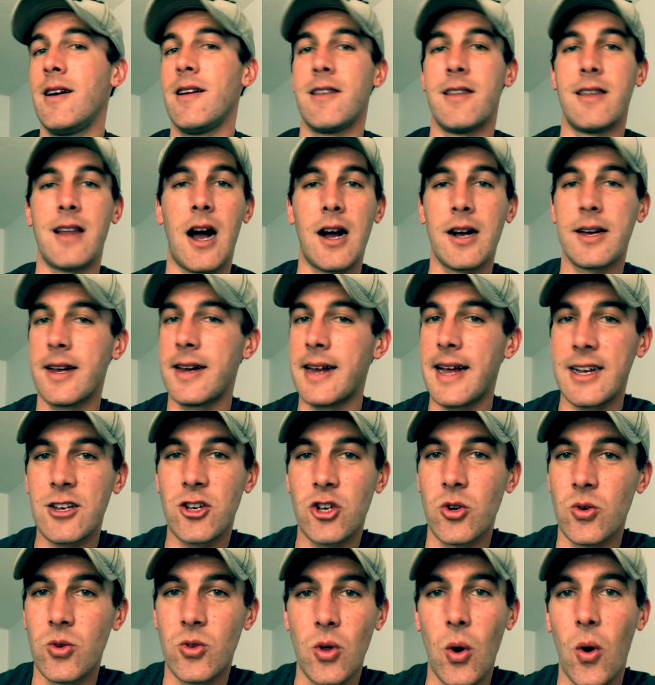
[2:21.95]
knocking
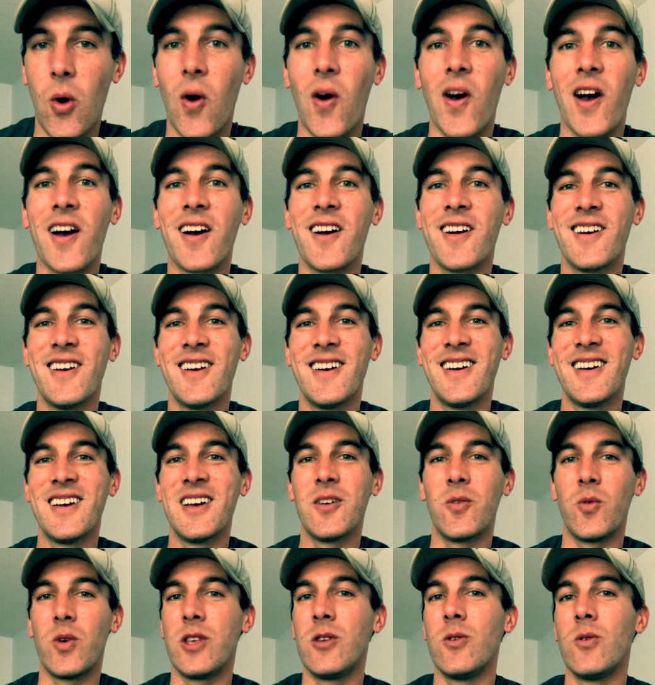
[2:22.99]
at your door
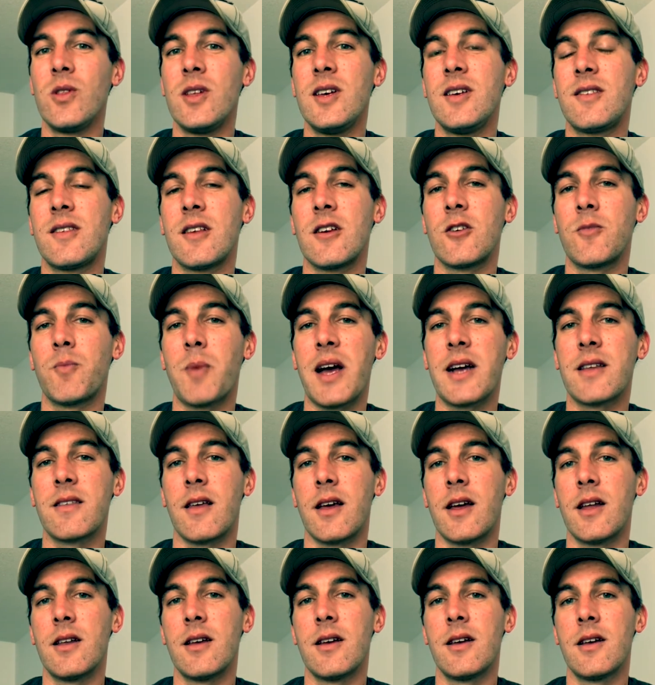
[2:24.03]
when you least expect
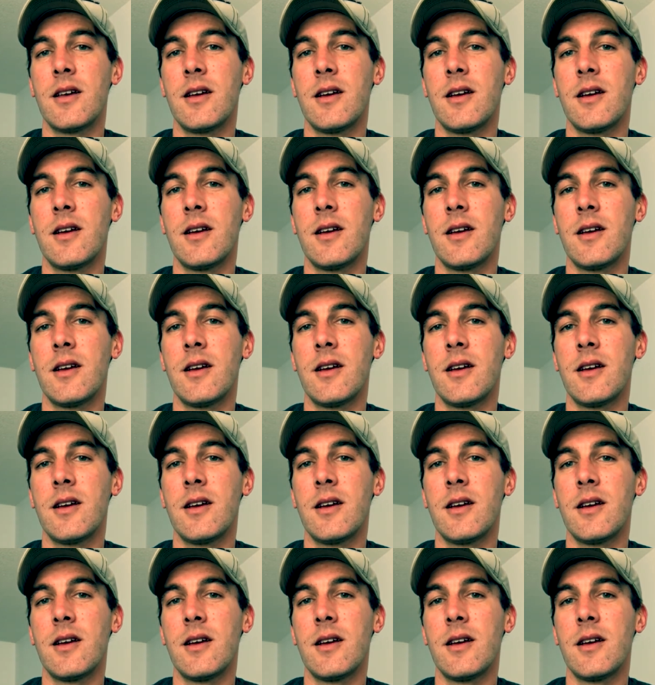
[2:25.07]
it.